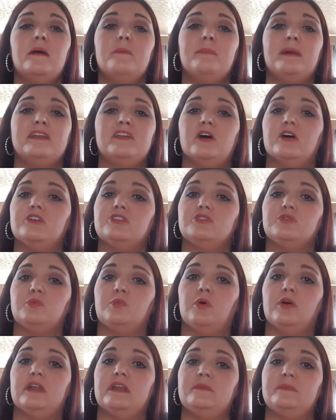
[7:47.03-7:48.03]
my doctor
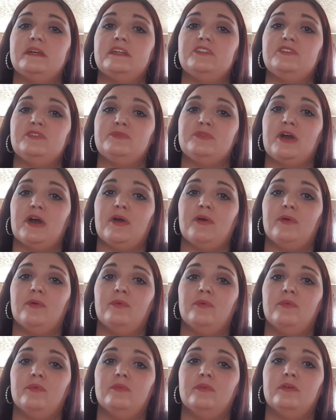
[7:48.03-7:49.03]
wanted me to
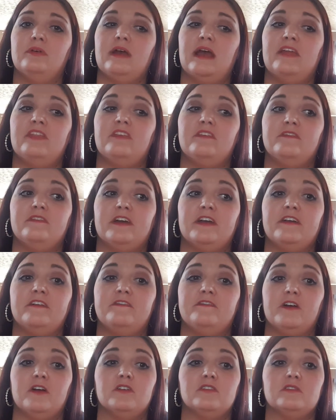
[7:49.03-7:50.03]
know at the very
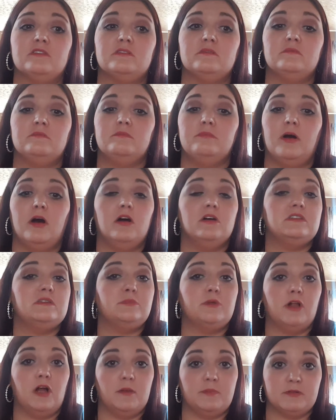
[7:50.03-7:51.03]
first
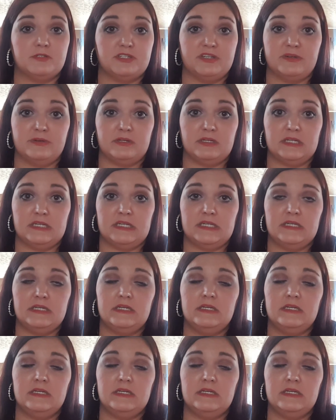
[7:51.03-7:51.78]
possible opportunity